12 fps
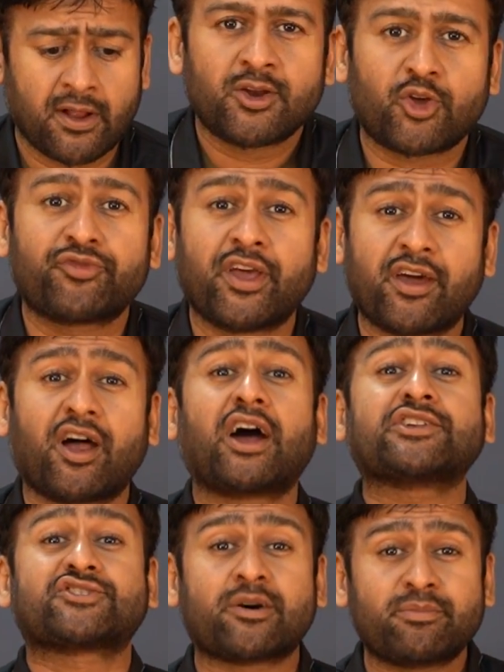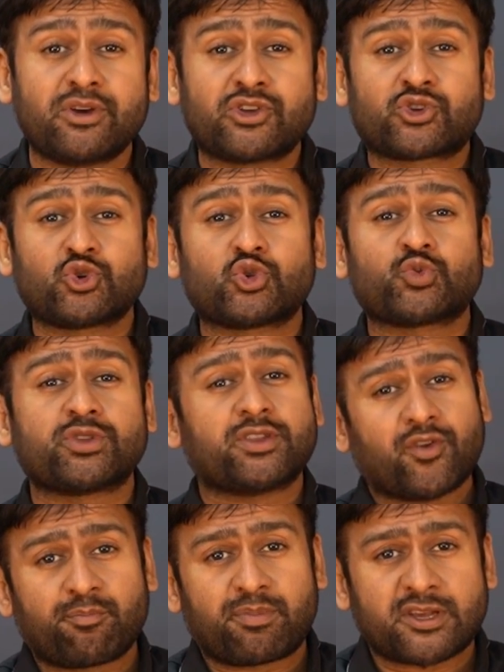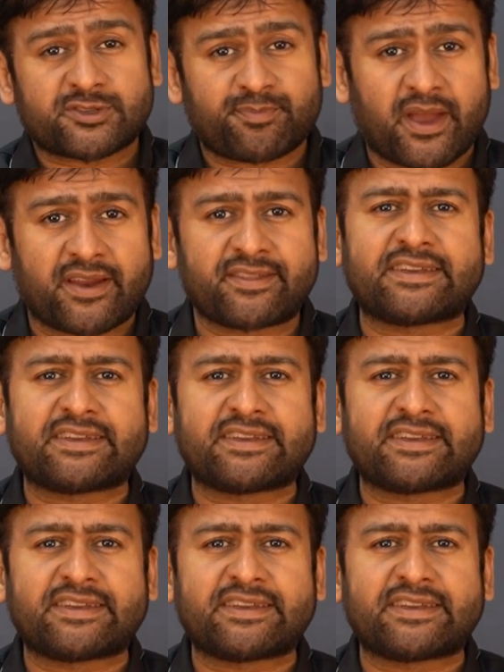Now, there are some issues with the OnePlus Pad.